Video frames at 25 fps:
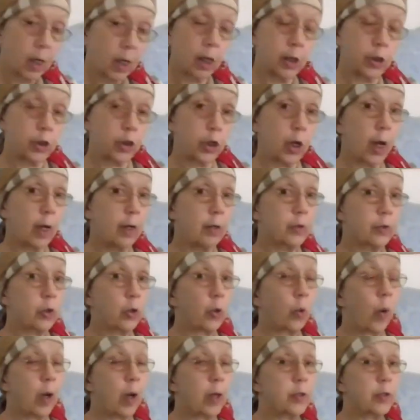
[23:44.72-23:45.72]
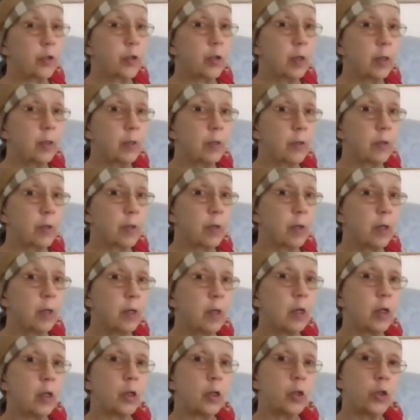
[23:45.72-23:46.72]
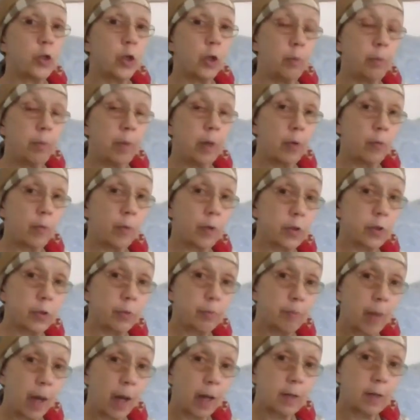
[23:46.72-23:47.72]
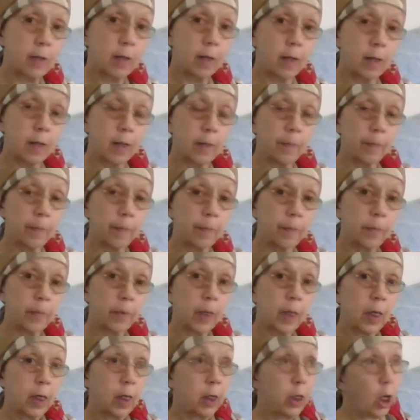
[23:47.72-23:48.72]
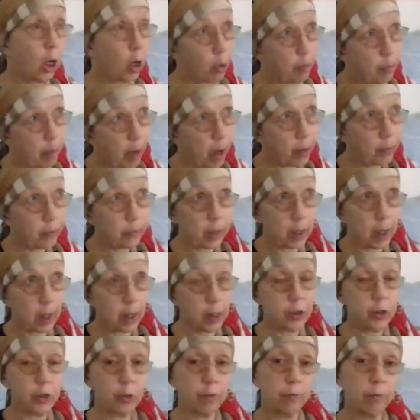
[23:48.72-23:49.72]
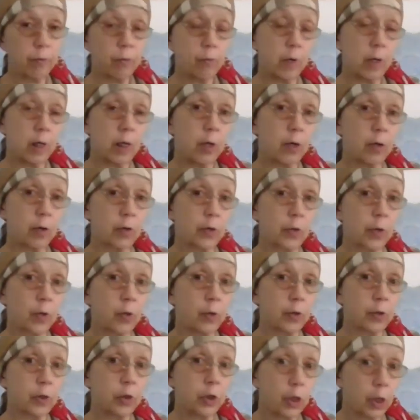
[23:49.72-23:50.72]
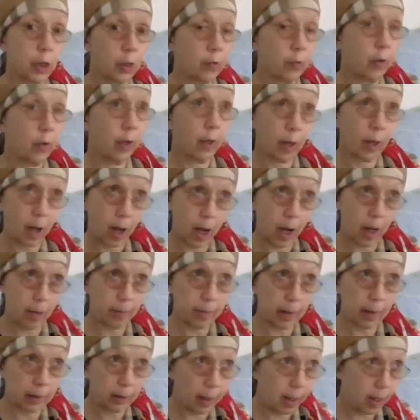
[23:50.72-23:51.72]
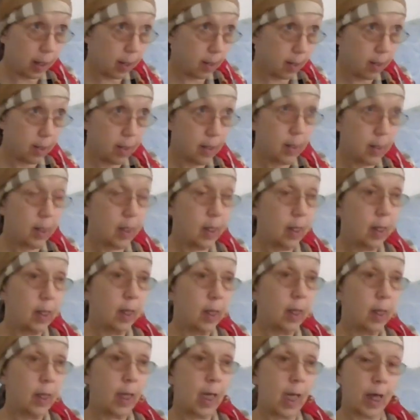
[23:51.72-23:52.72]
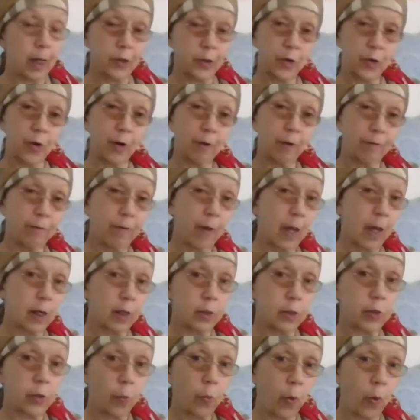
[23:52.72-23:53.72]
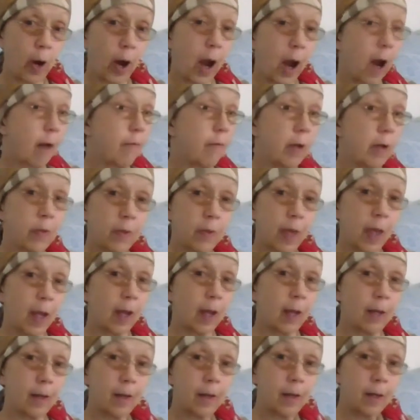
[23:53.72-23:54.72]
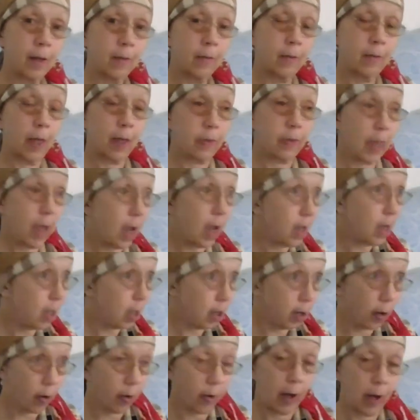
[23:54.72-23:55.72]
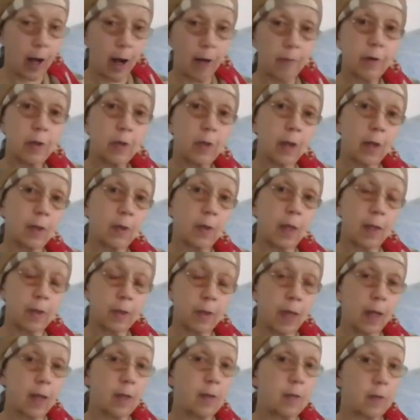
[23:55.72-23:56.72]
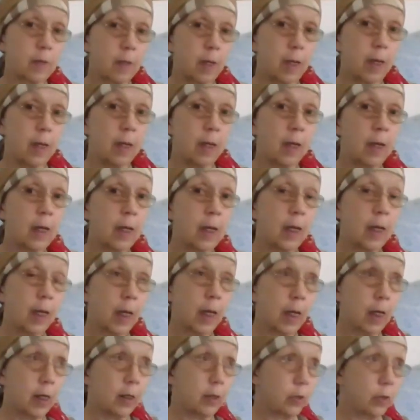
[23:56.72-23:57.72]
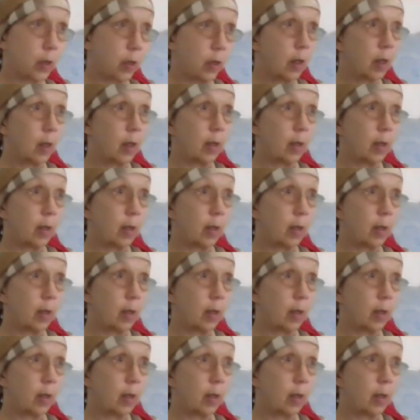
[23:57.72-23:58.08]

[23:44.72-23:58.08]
A child's questions should be respected. You know, about the age of 3 years old, children commonly enter a phase where everything that they hear and everything that they see is